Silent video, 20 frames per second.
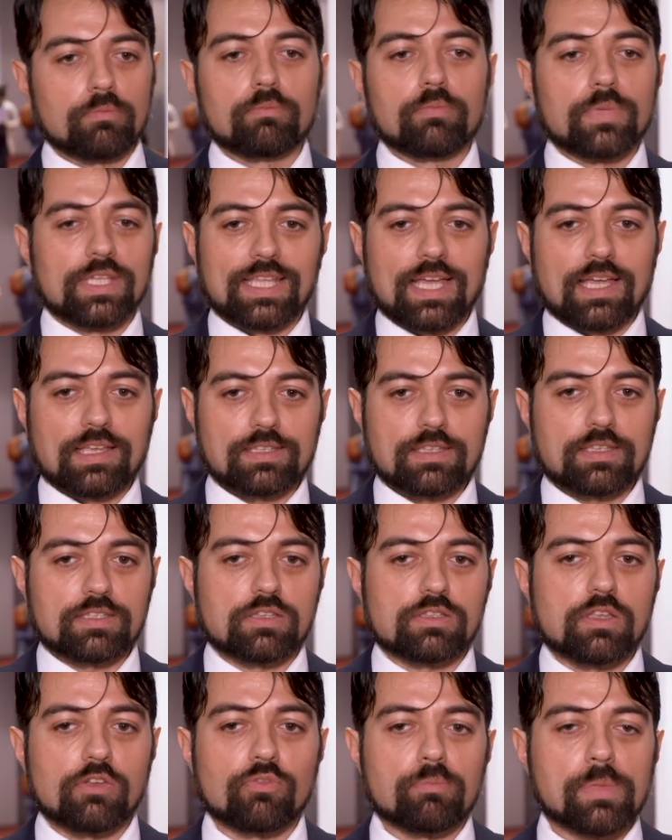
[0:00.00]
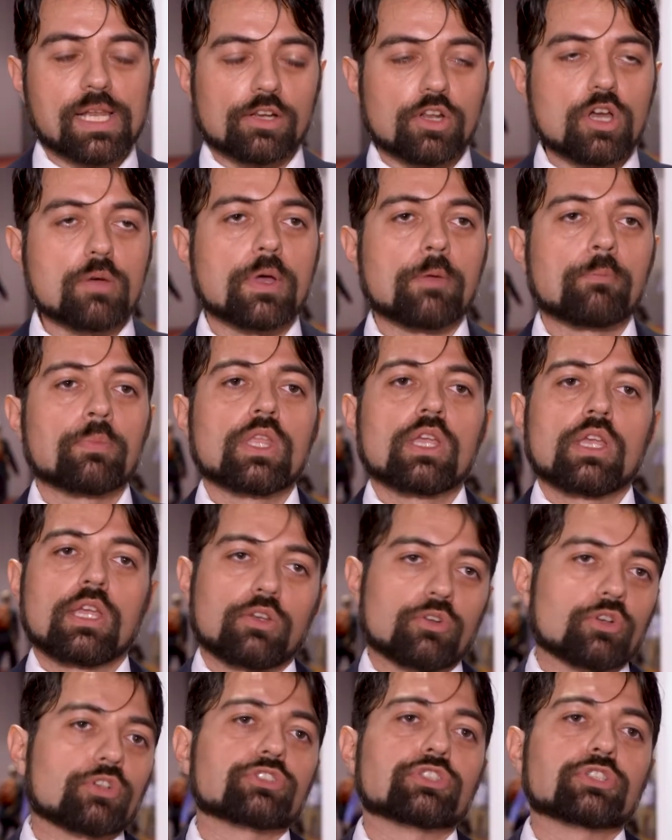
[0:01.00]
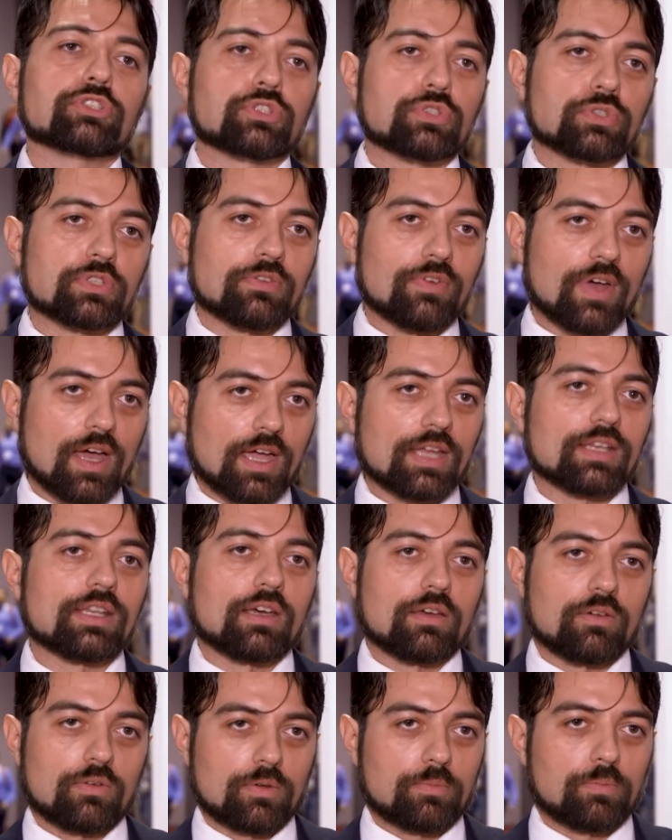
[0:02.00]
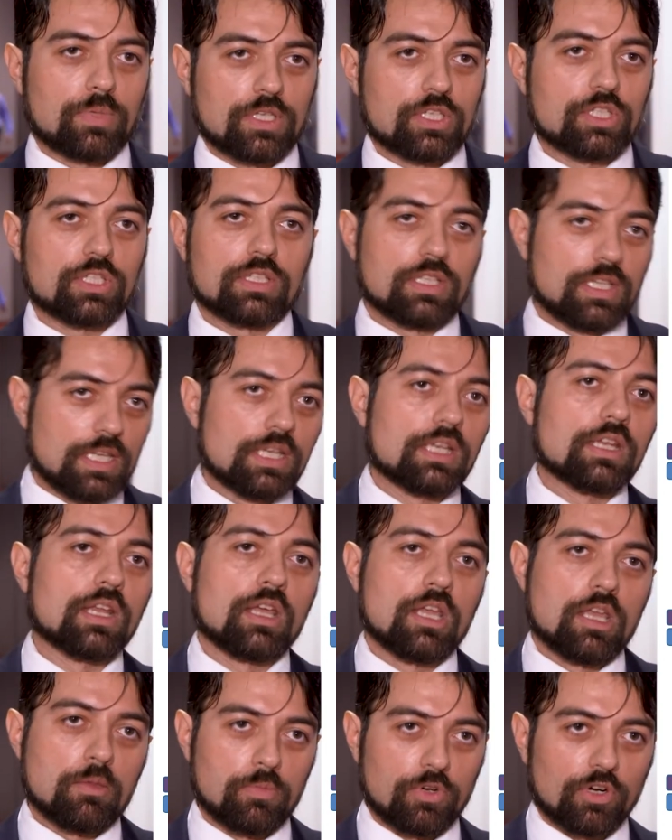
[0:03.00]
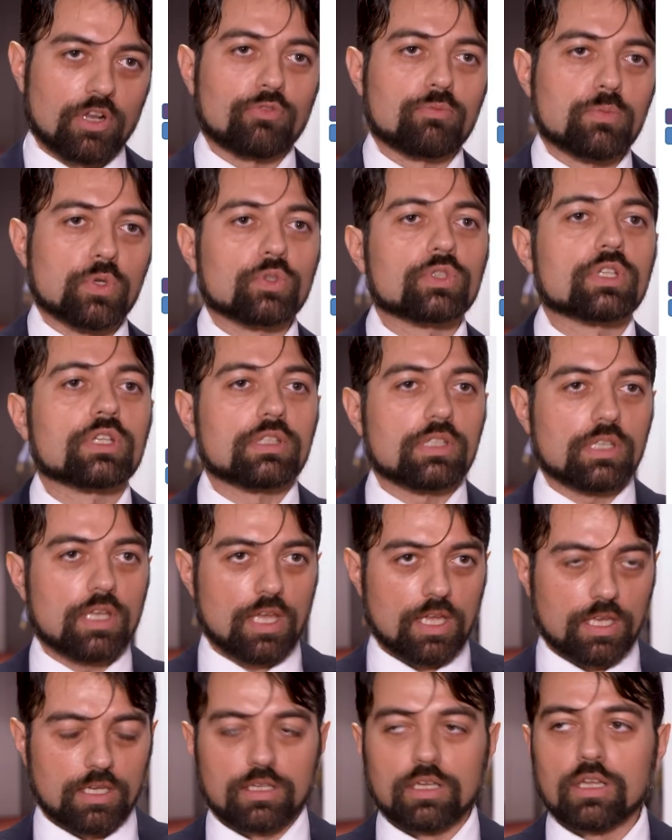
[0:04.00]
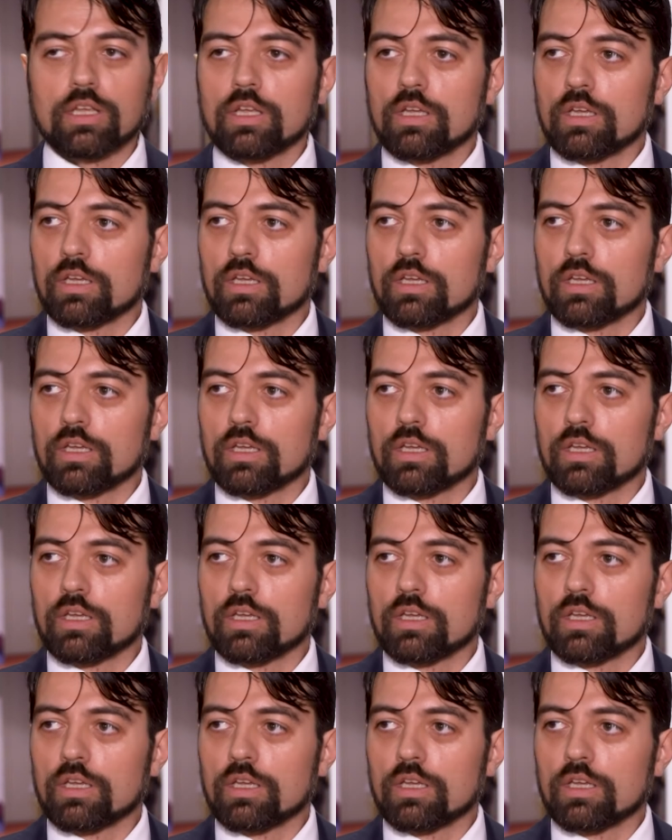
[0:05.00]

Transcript: metastasis of melanoma, in order to divide our patient in BRAF mutant and